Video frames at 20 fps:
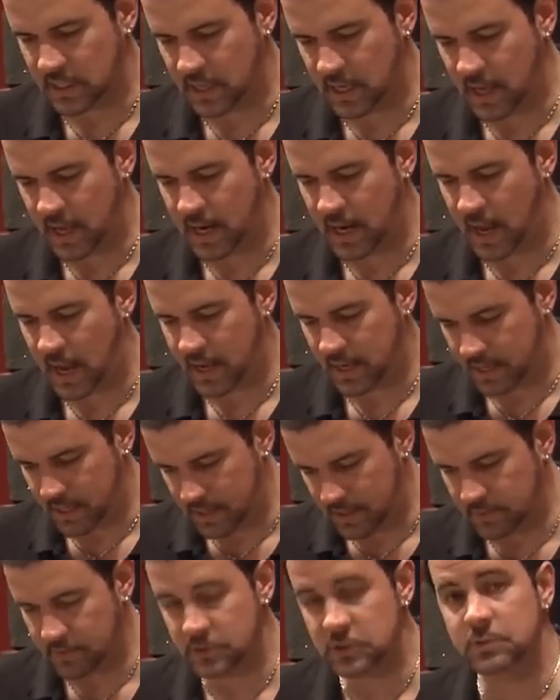and I
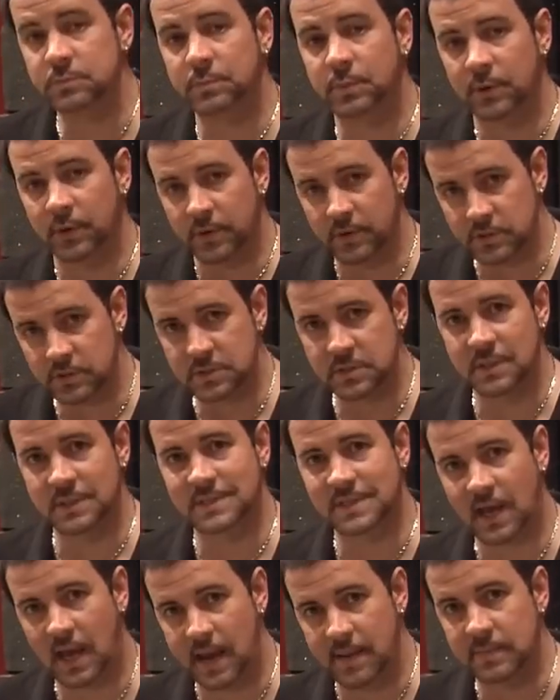intersperse the
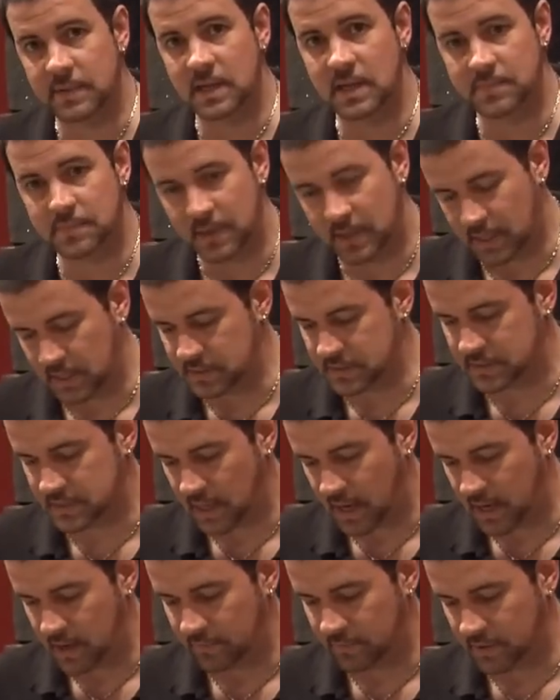timekeeping
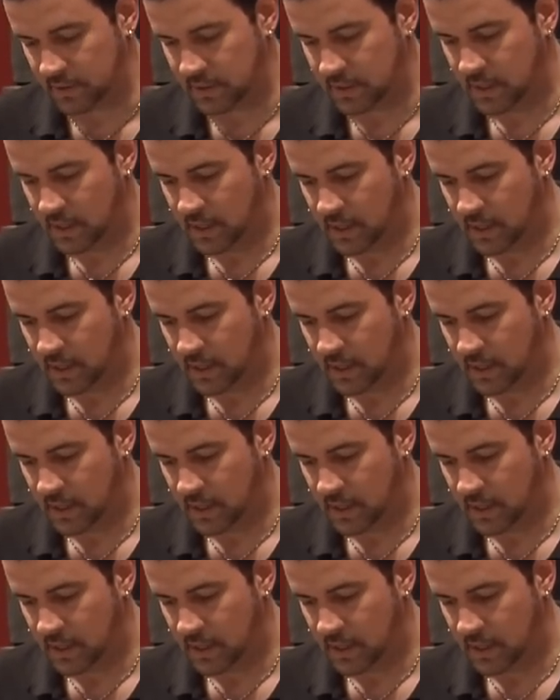inside of it.